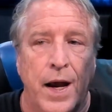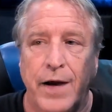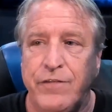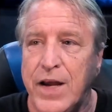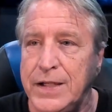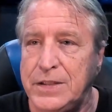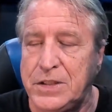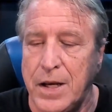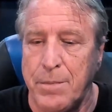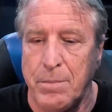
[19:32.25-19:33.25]
I've got
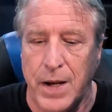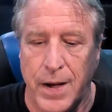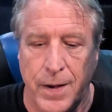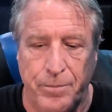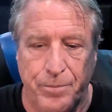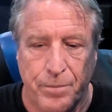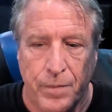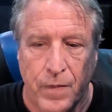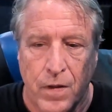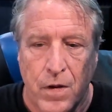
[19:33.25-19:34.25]
some
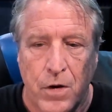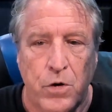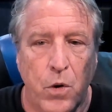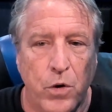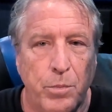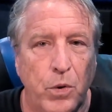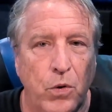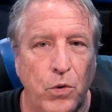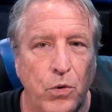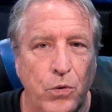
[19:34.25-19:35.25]

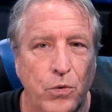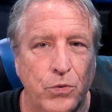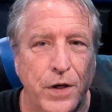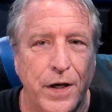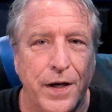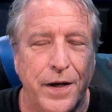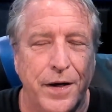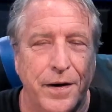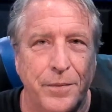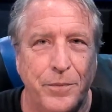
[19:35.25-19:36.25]
notable,
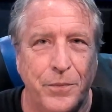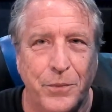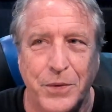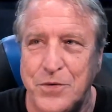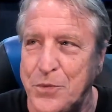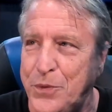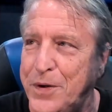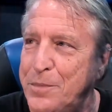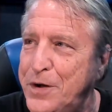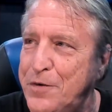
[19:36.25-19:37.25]
what's the word
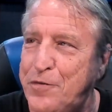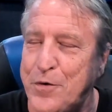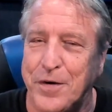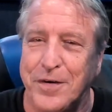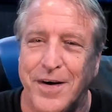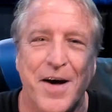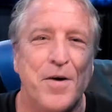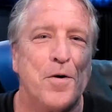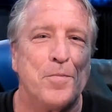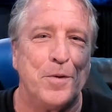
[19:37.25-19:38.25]
I'm looking for?
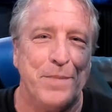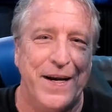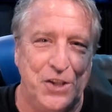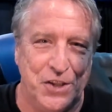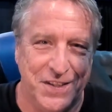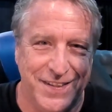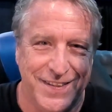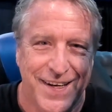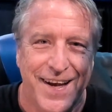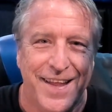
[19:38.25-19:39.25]
Honorable mentions
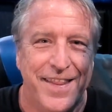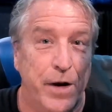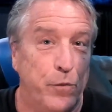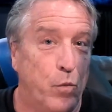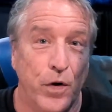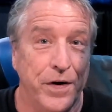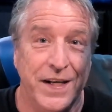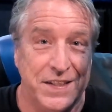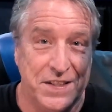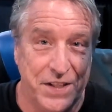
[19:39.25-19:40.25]
that weren't
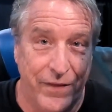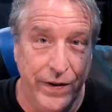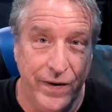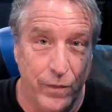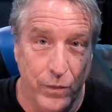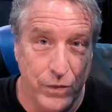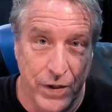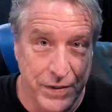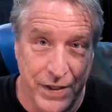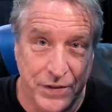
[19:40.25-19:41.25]

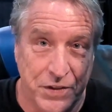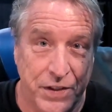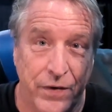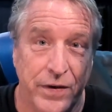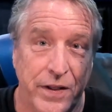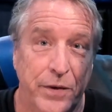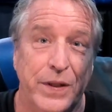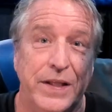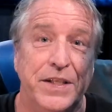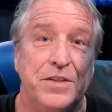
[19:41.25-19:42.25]
necessarily
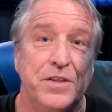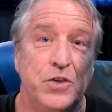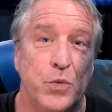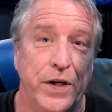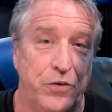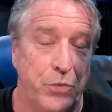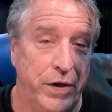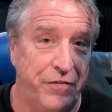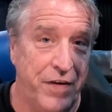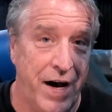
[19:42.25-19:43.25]
released in
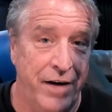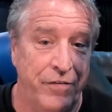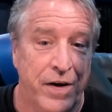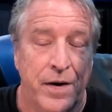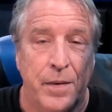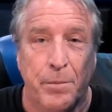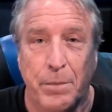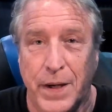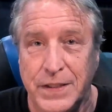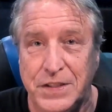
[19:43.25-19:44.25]
2025,
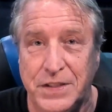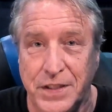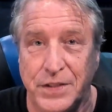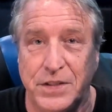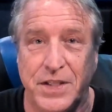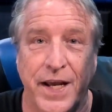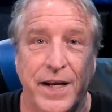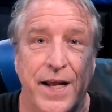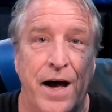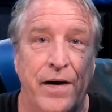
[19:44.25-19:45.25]
but still
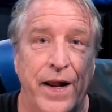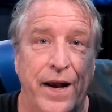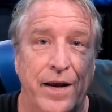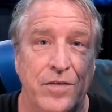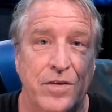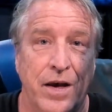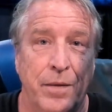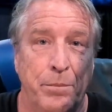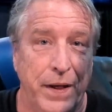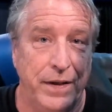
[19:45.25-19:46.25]
stand out as
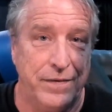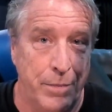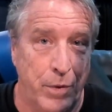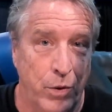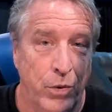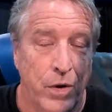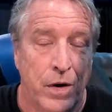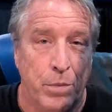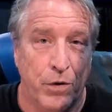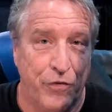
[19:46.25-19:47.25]
big demo
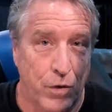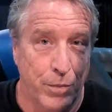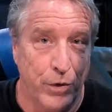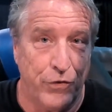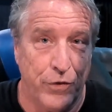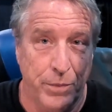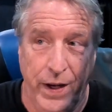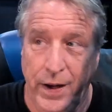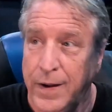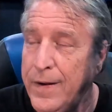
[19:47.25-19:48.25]
performers for
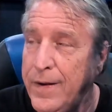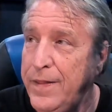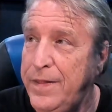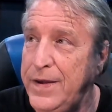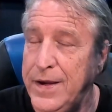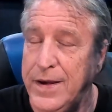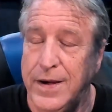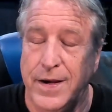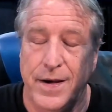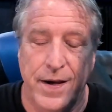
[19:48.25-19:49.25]
me.
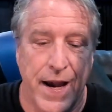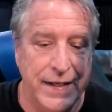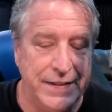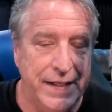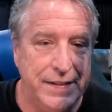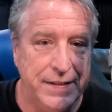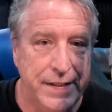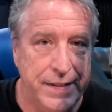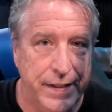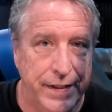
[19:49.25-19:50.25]
The
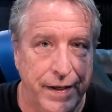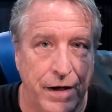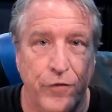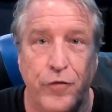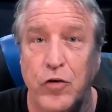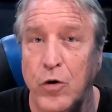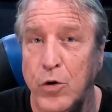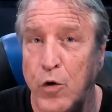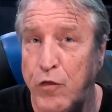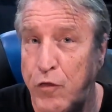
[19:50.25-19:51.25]
SACD of
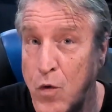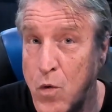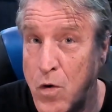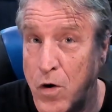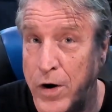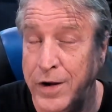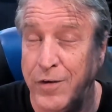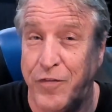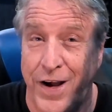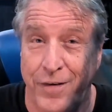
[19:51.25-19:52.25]
Toto 4 in
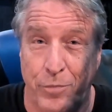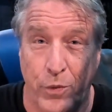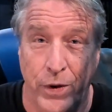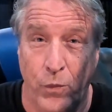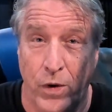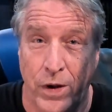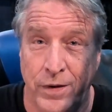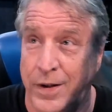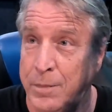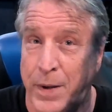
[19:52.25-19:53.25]

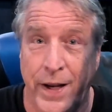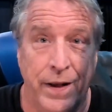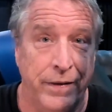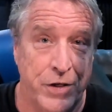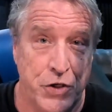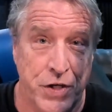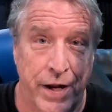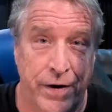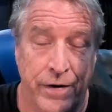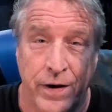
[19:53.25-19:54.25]
5.1, done by Elliot
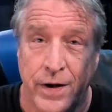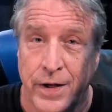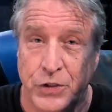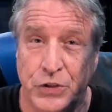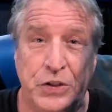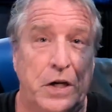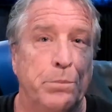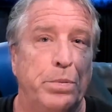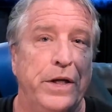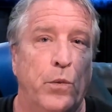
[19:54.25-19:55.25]
Shiner, just a
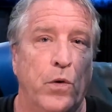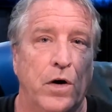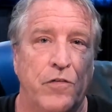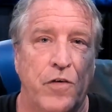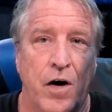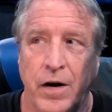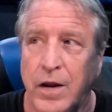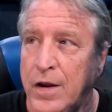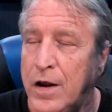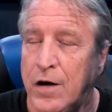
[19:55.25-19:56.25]
complete work of art.
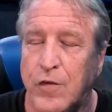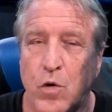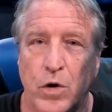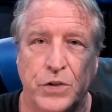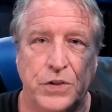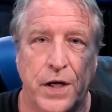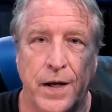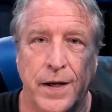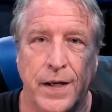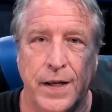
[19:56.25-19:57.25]
Of course,
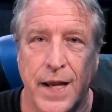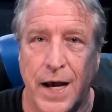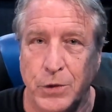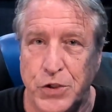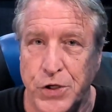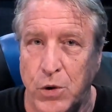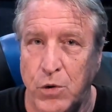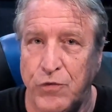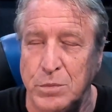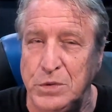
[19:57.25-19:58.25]

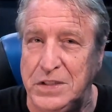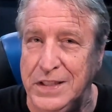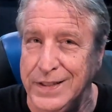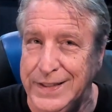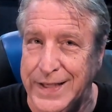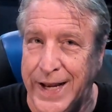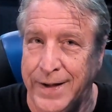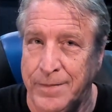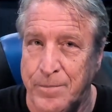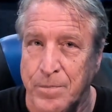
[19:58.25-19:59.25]
Gaucho from Steely Dan,